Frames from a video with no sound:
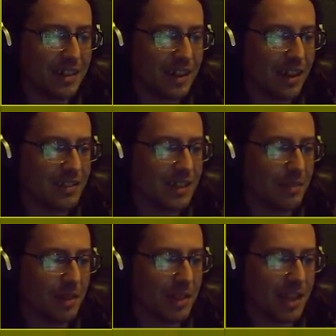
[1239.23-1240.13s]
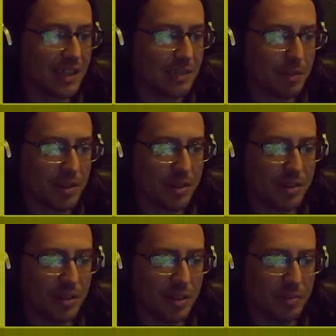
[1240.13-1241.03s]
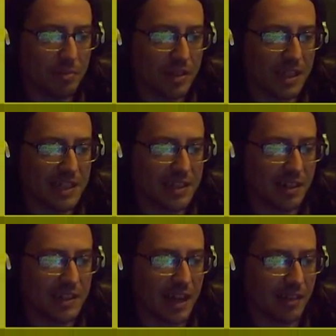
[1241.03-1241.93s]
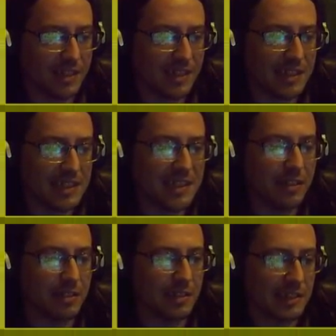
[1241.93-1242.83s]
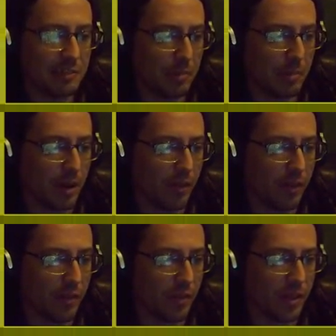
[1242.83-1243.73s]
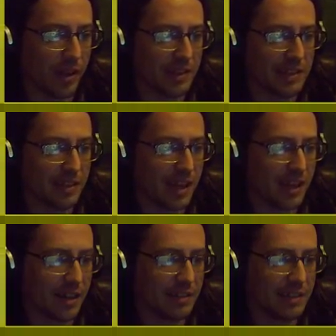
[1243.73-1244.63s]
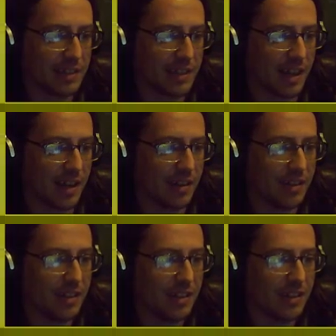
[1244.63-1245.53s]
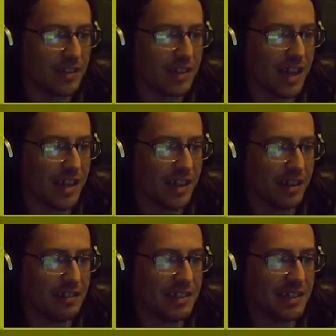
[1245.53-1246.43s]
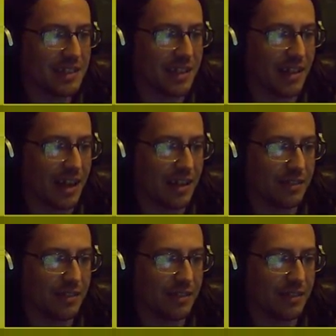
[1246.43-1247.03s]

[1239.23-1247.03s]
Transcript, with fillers: And um, I get to put another one of these guys out and still super buff everything. So that goes into that. That goes into that.